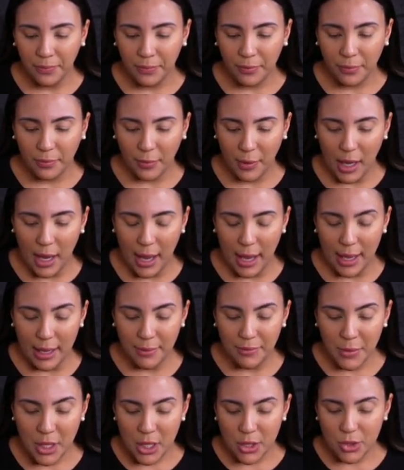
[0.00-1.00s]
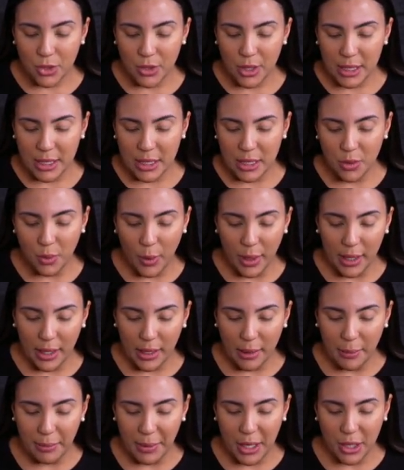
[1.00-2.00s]
Okay, so this is what
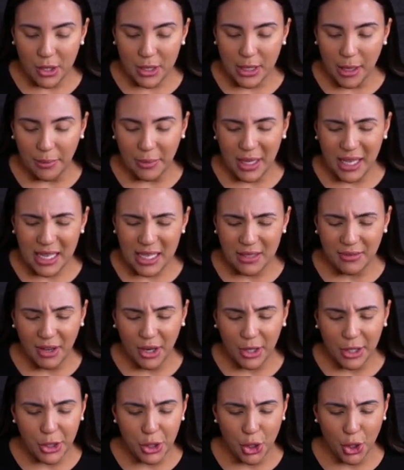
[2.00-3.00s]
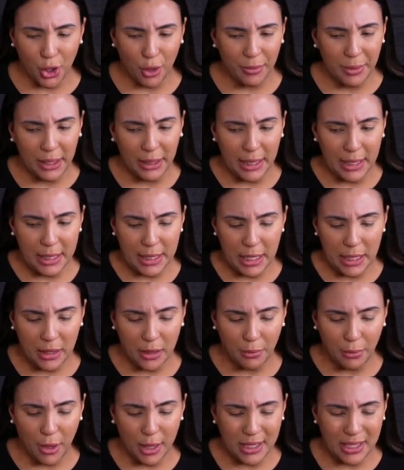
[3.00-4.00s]
it appears. Something is very turbulent in
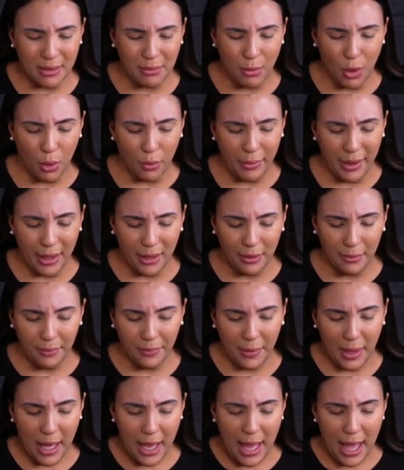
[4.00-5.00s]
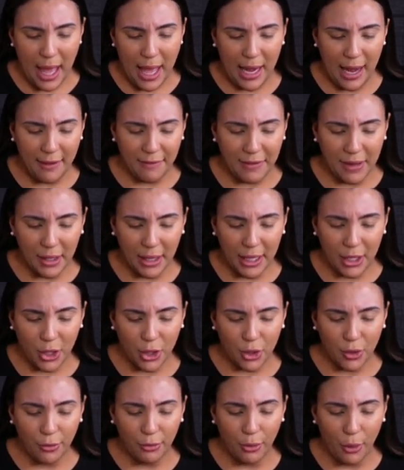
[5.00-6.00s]
the present moment. And I feel like
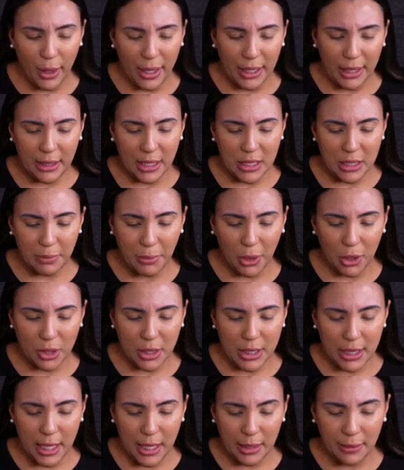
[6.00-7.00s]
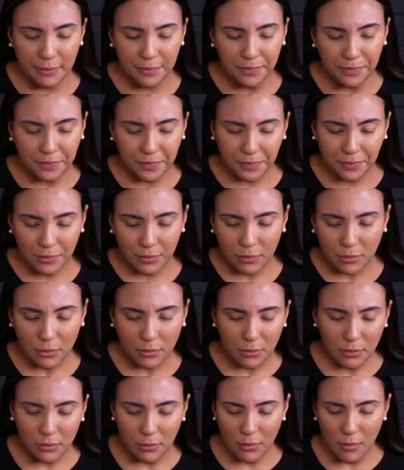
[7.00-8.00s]
you're avoiding this person
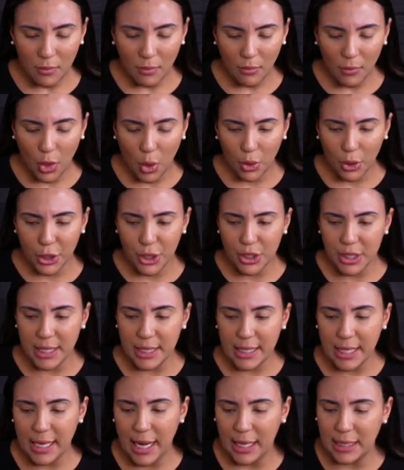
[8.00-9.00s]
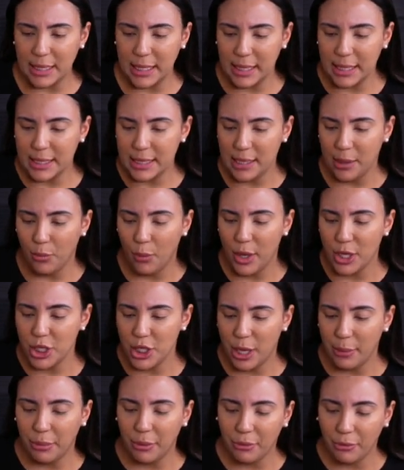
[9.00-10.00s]
or you're disconnecting in some way,
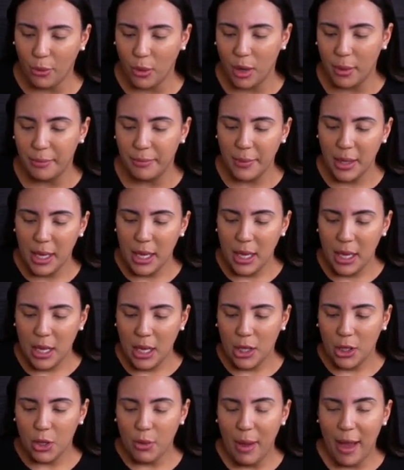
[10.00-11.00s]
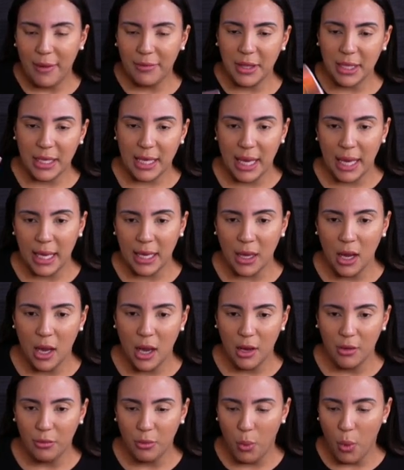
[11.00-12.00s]
shape, or form. You have the King
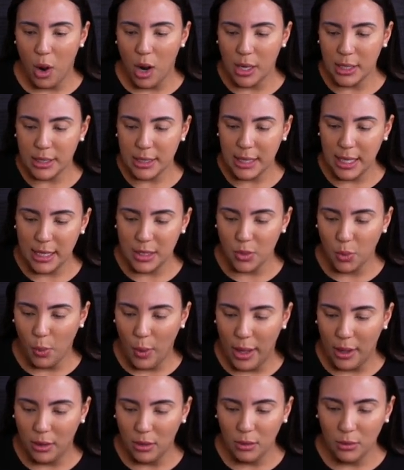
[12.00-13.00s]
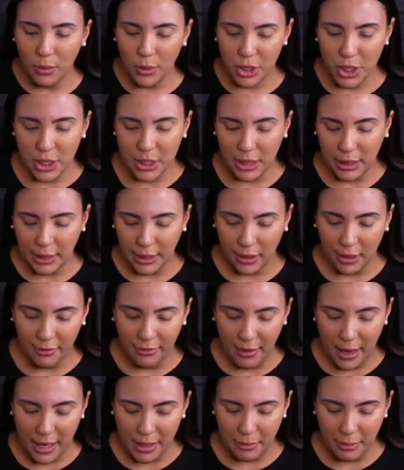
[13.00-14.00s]
of Wands as well, which is
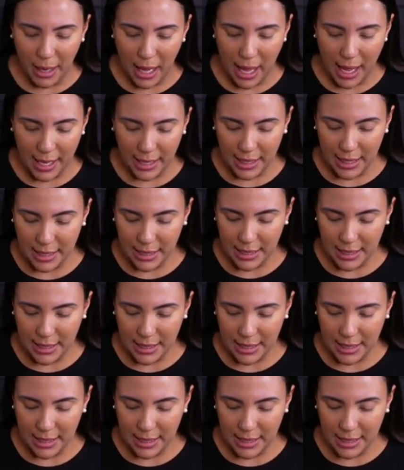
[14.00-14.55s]
clarified by the